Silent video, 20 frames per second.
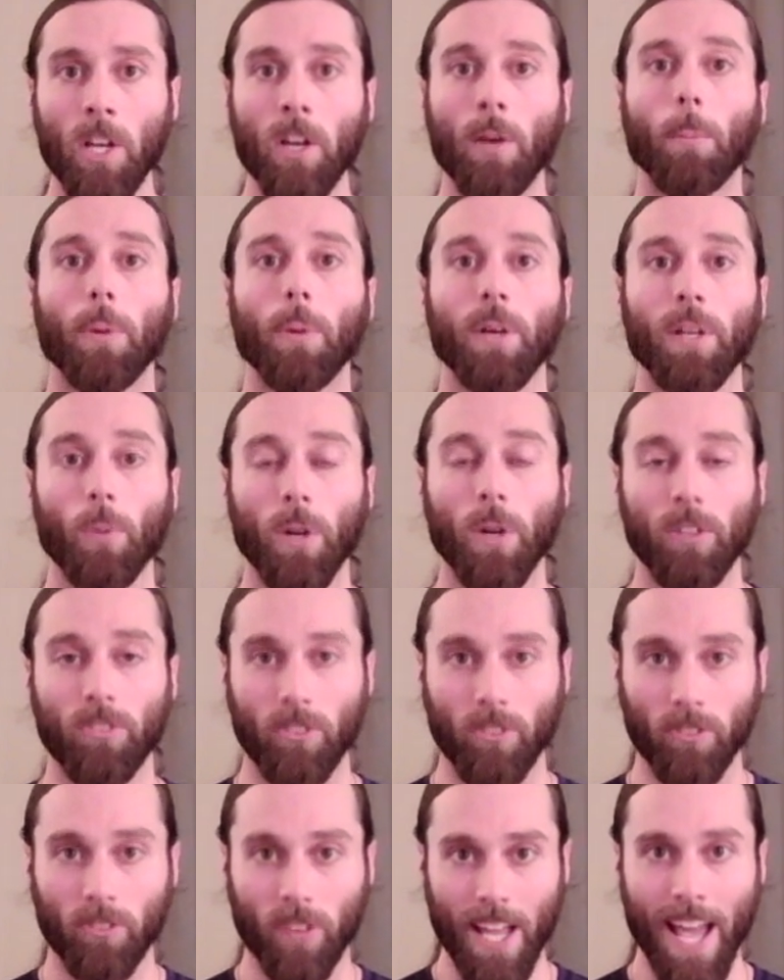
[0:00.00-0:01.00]
but he wants to
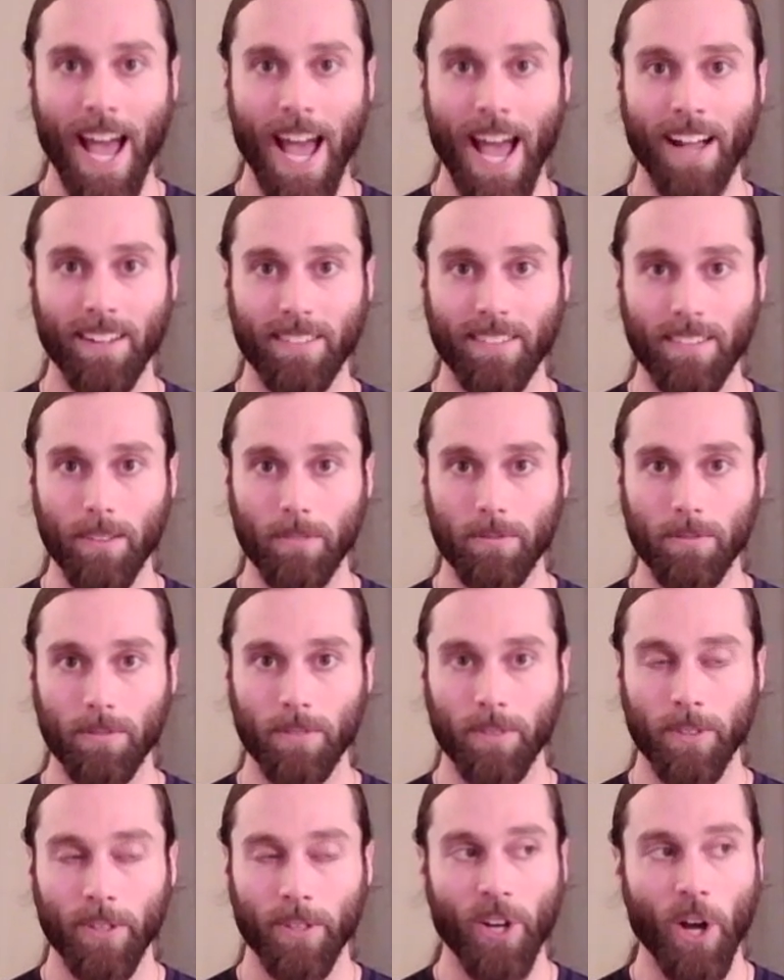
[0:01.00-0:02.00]
stay active,
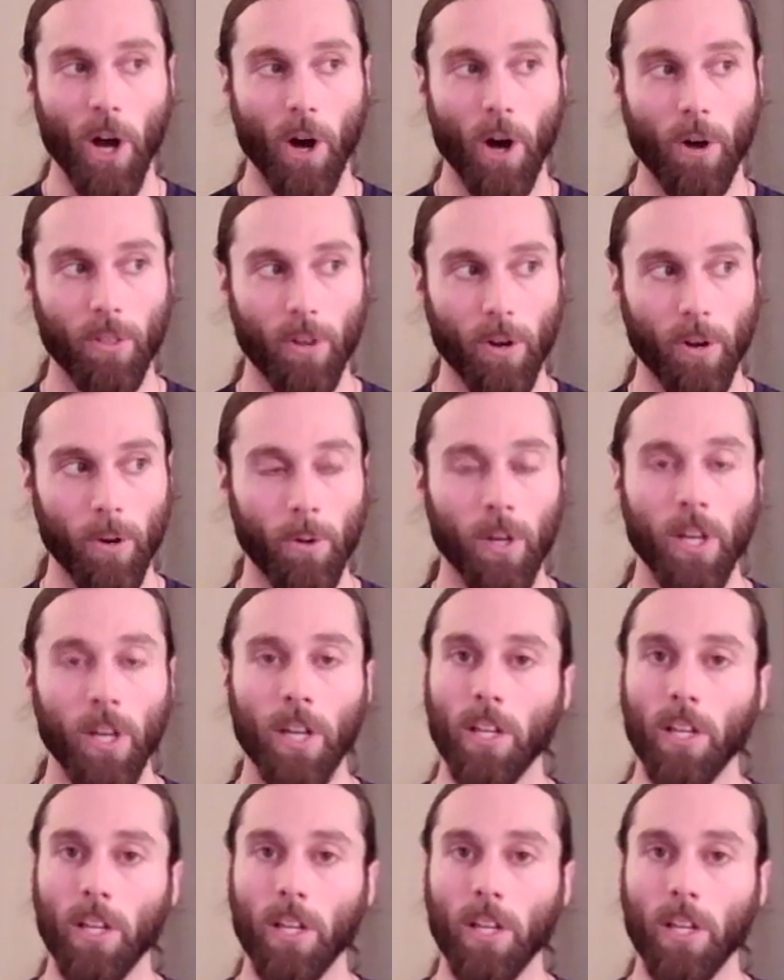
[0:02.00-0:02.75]
although